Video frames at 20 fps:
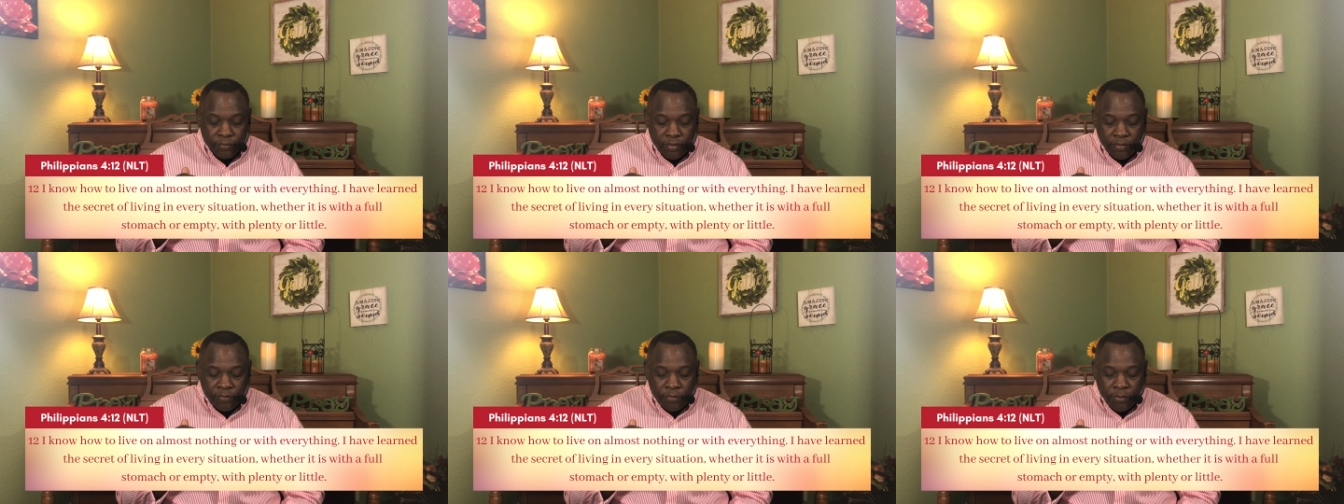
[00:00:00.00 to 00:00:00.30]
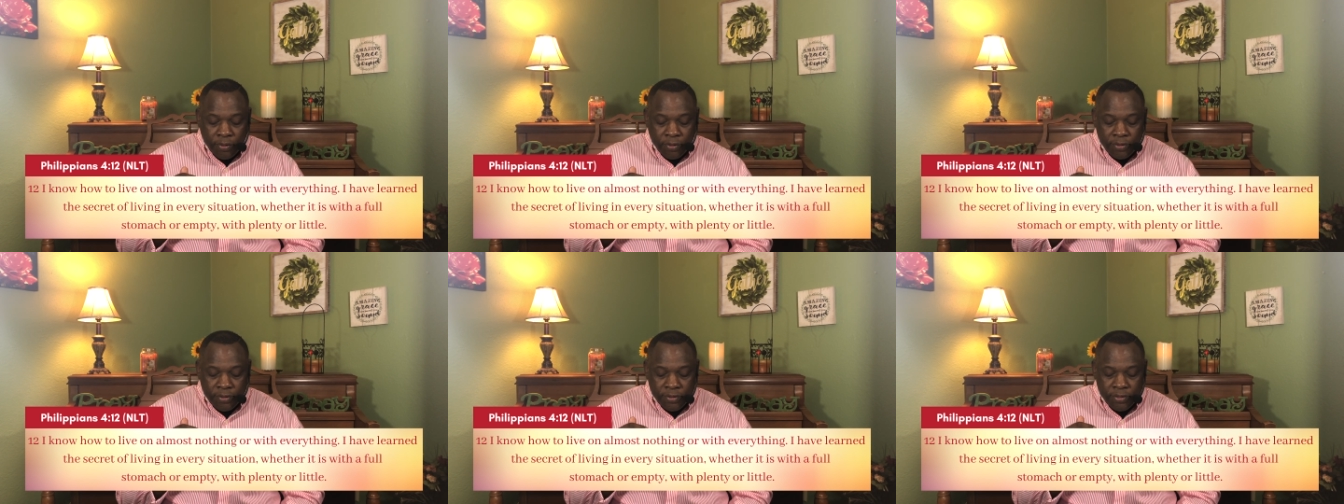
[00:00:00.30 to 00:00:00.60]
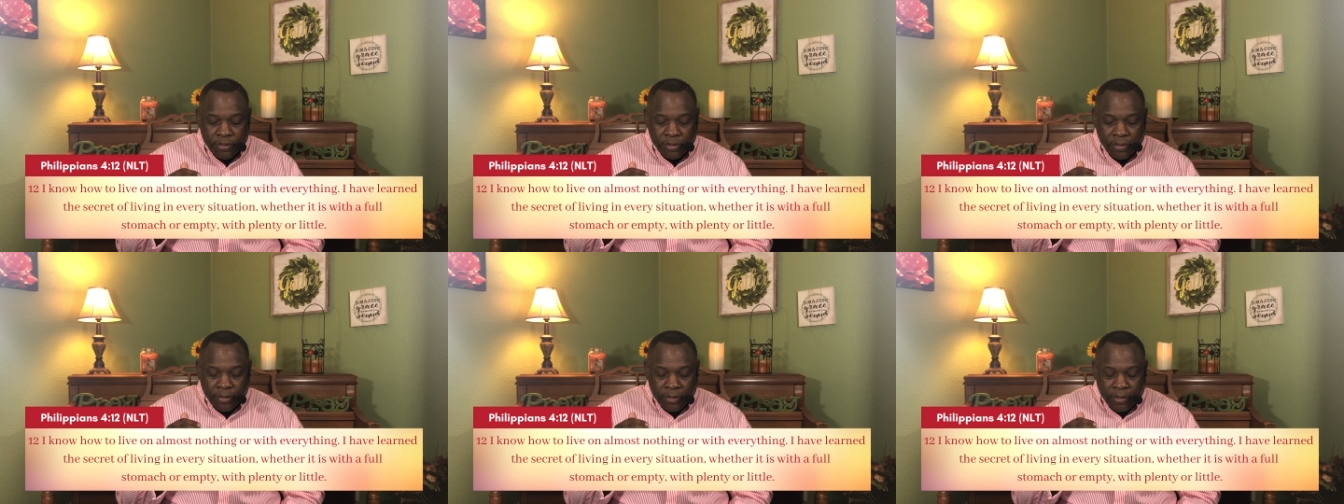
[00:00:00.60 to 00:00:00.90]
full
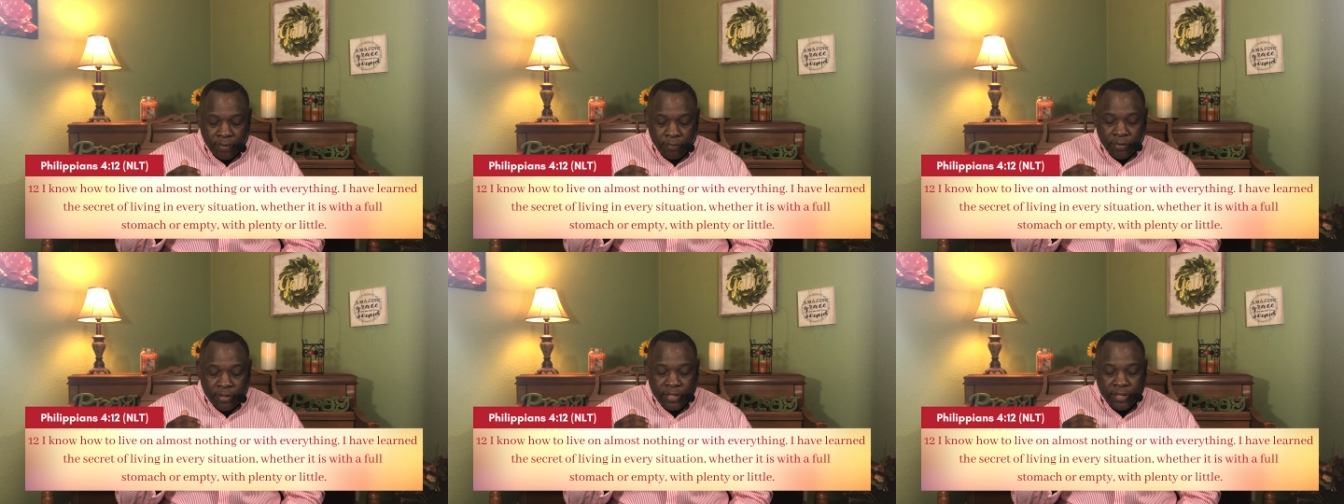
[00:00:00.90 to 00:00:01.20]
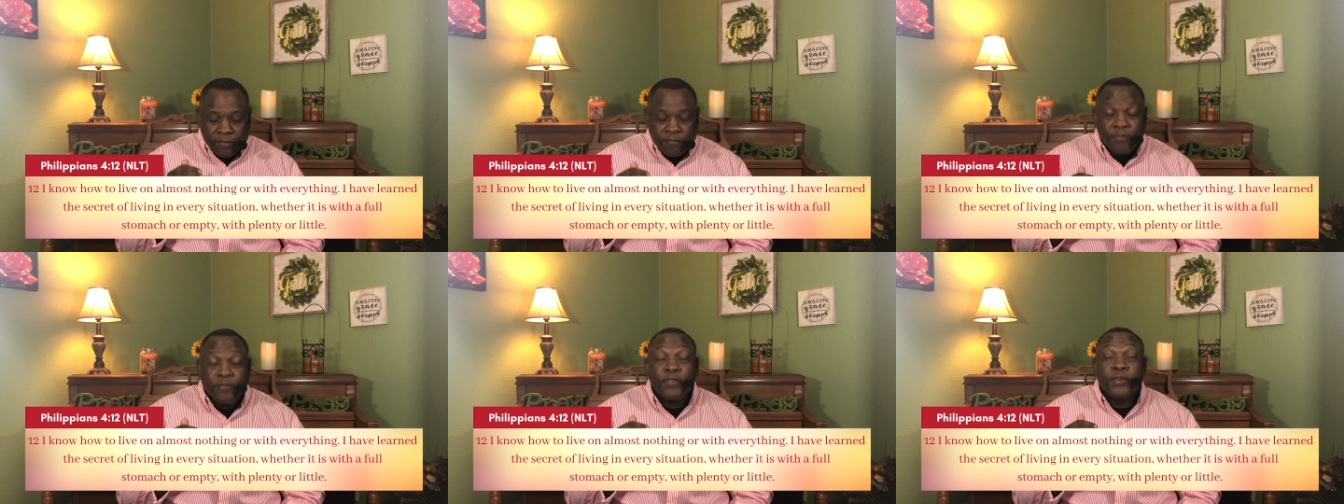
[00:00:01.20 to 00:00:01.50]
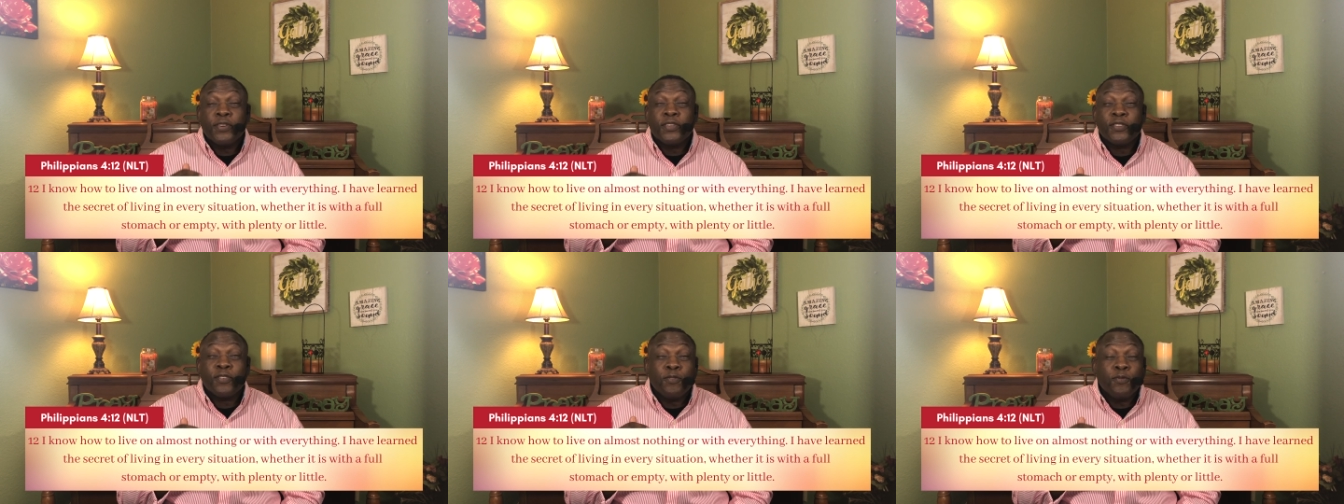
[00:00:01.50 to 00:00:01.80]
with a
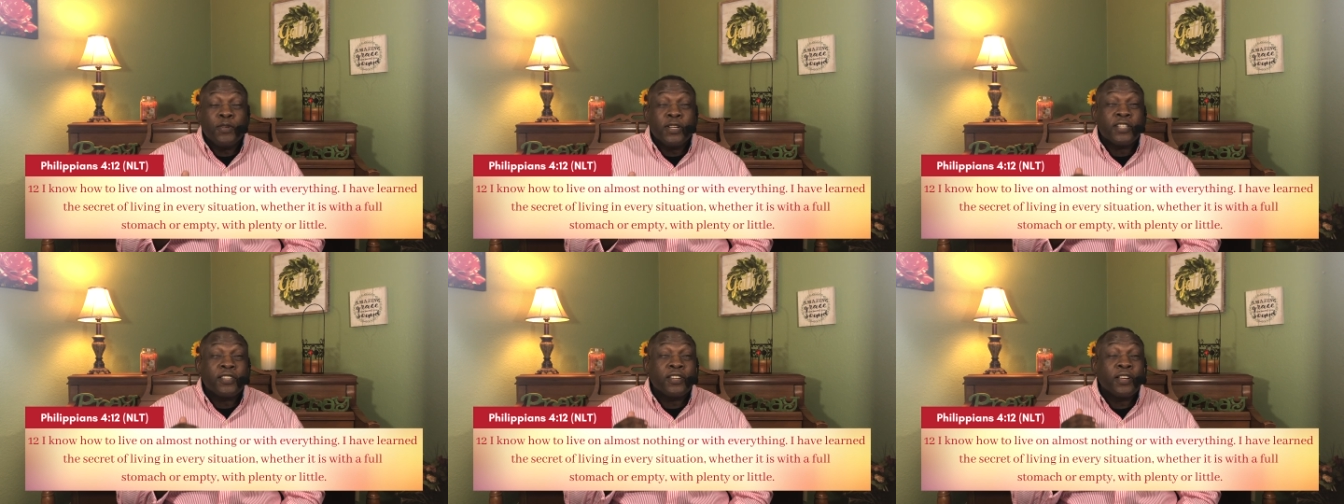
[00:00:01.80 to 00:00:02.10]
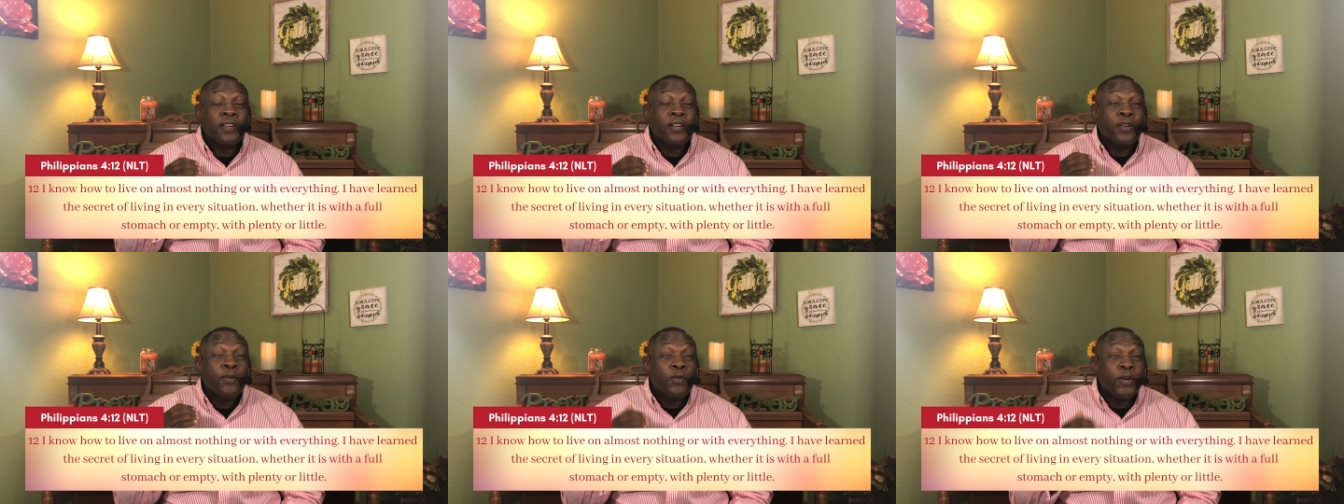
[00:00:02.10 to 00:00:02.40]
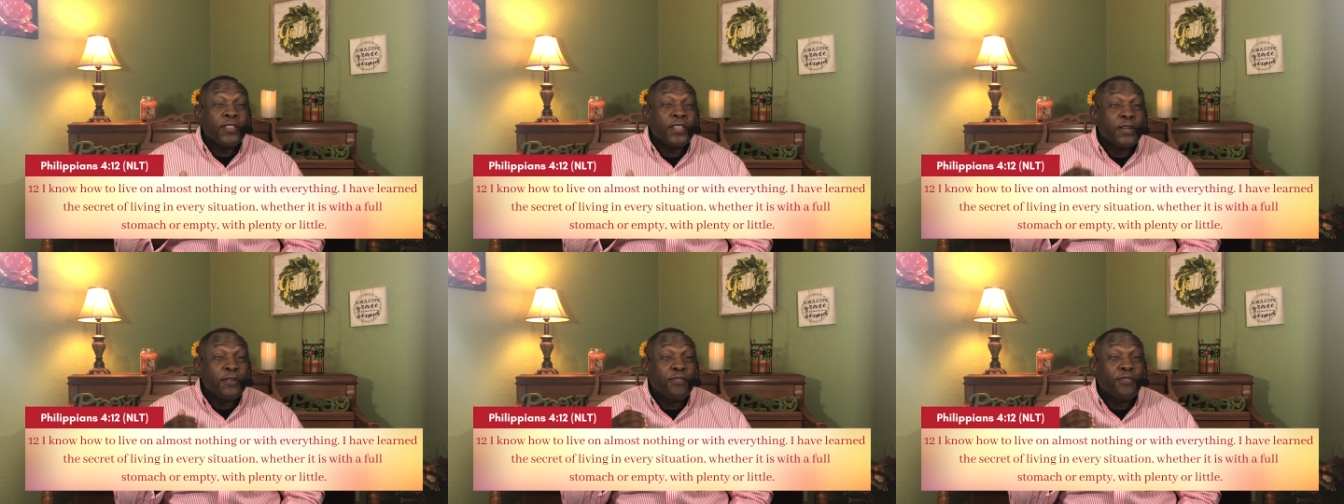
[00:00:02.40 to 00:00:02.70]
full which
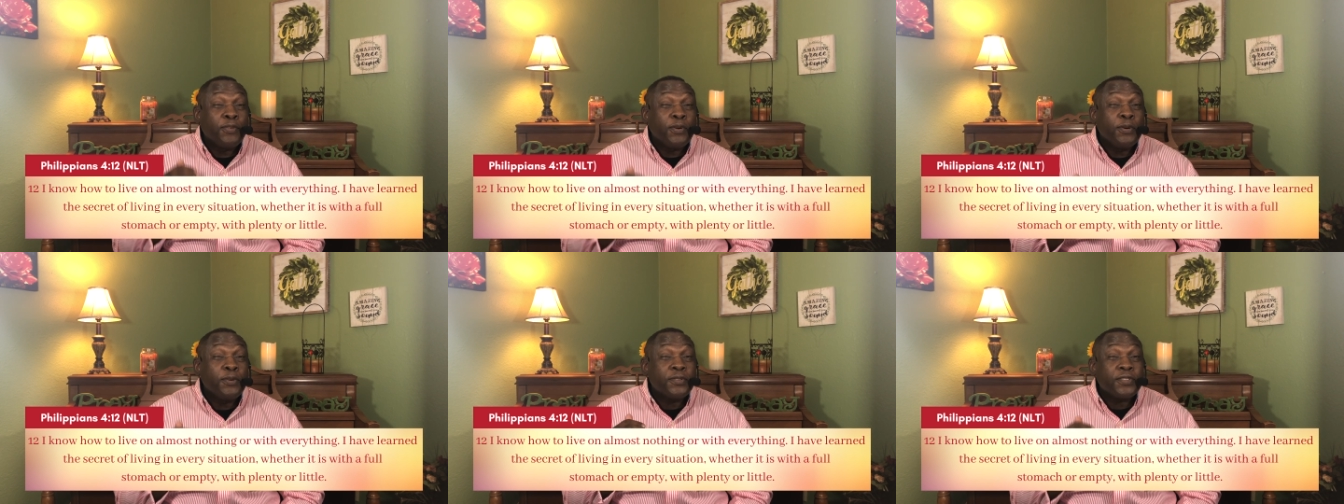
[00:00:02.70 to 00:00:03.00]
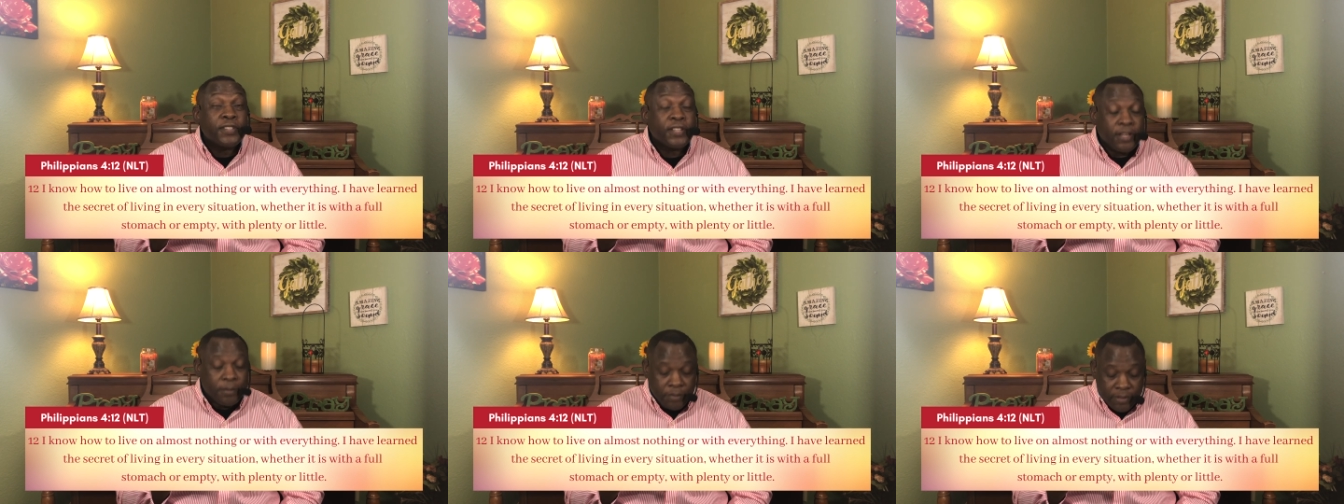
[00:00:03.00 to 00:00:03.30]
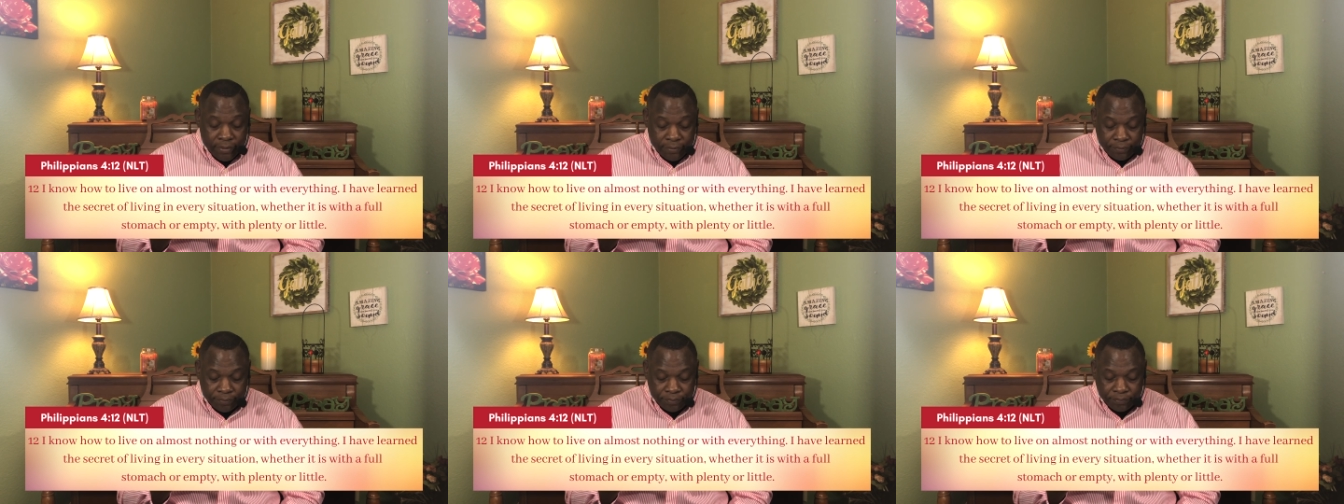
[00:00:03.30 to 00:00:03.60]
with a full stomach,